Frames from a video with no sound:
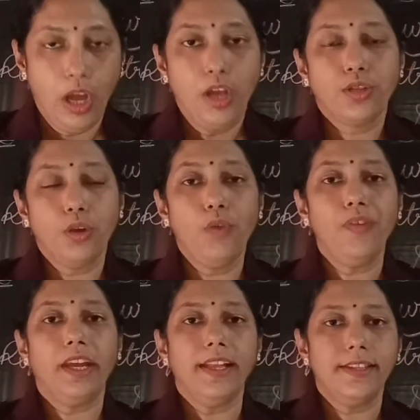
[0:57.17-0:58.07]
So we
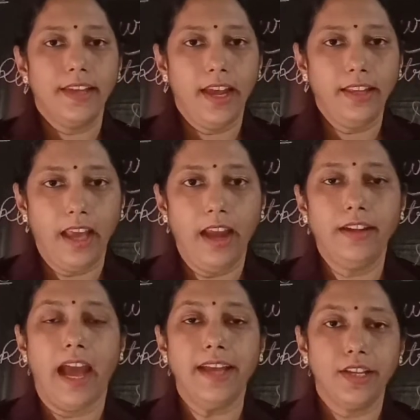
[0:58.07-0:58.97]
can say that
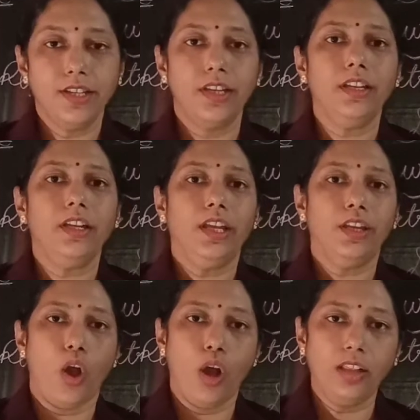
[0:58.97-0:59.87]
digestion in
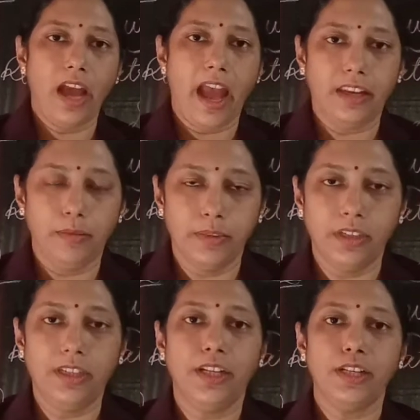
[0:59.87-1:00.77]
all the animal
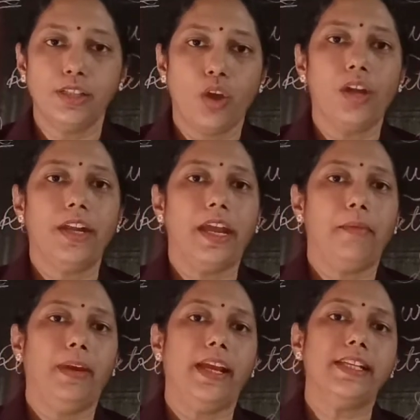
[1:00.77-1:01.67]
does not take
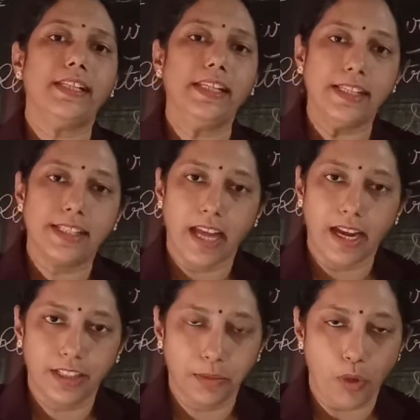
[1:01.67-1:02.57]
place
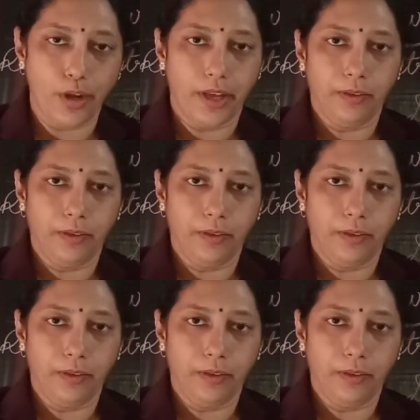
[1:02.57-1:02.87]
inside the body.